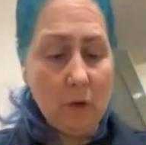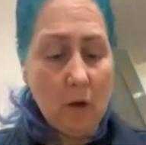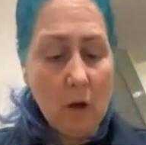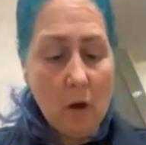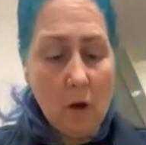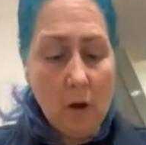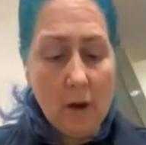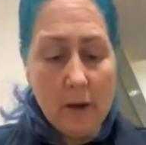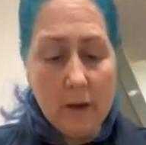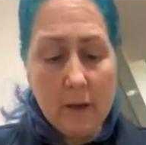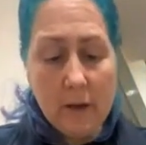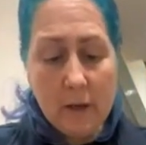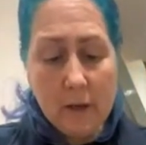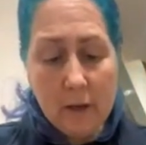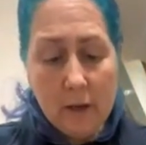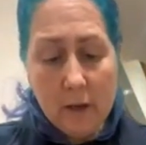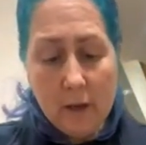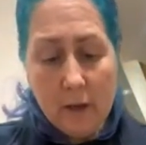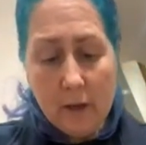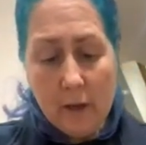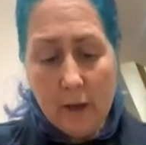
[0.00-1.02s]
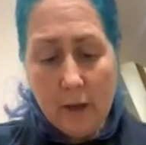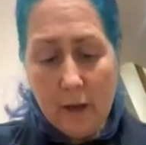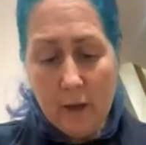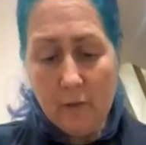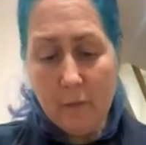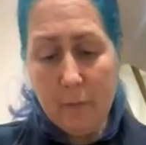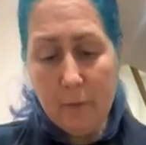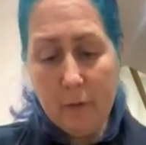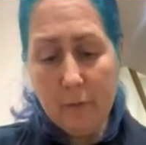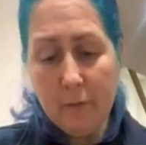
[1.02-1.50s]
I
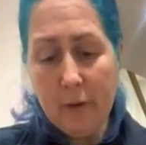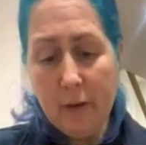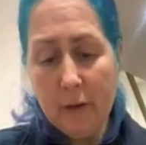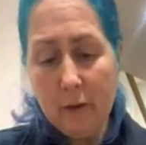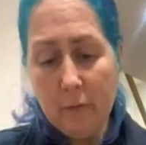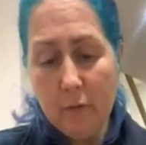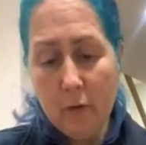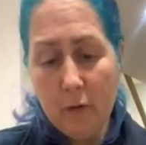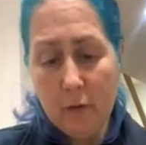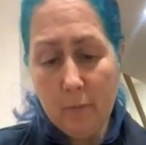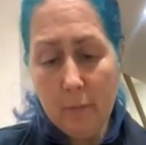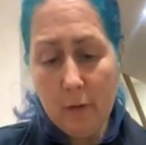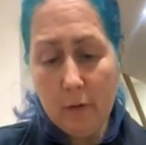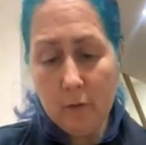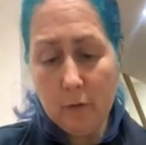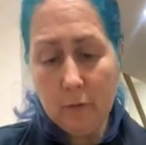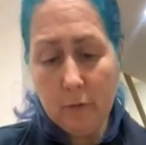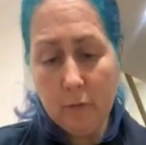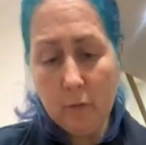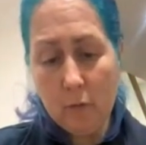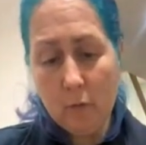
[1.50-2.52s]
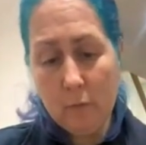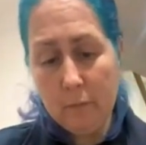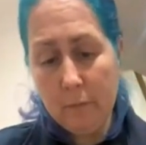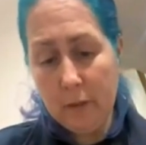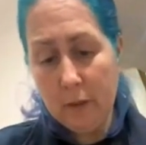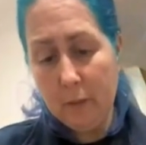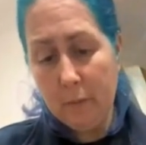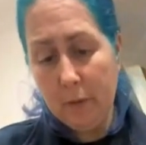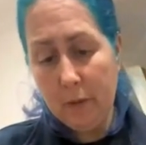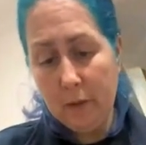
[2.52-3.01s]
have been a fan of Nylobones for
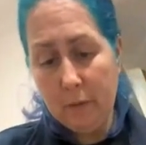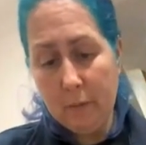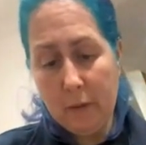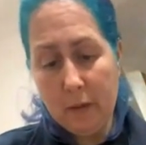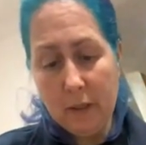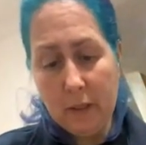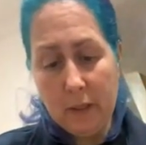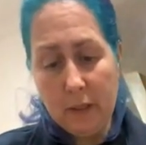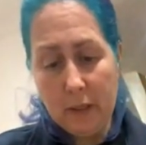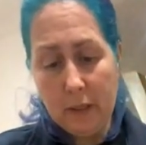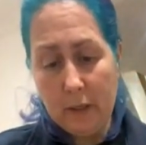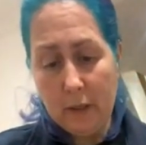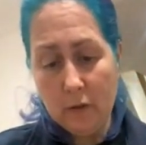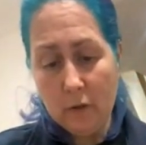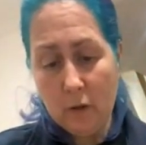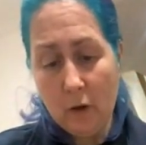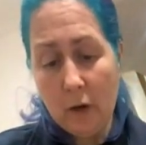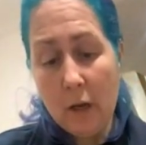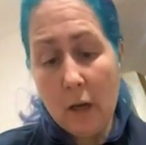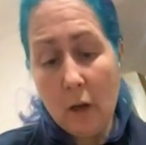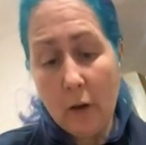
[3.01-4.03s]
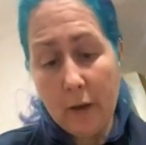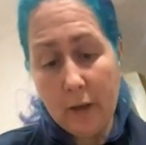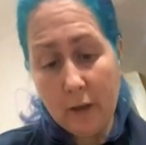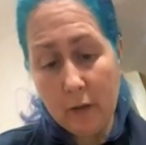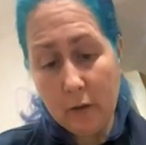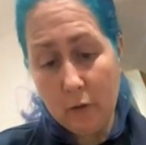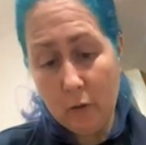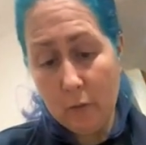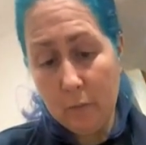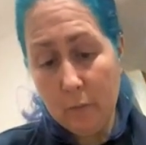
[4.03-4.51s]
many, many, many years. I like
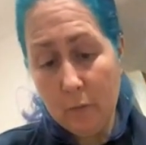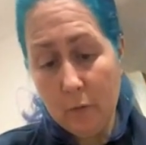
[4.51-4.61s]
them.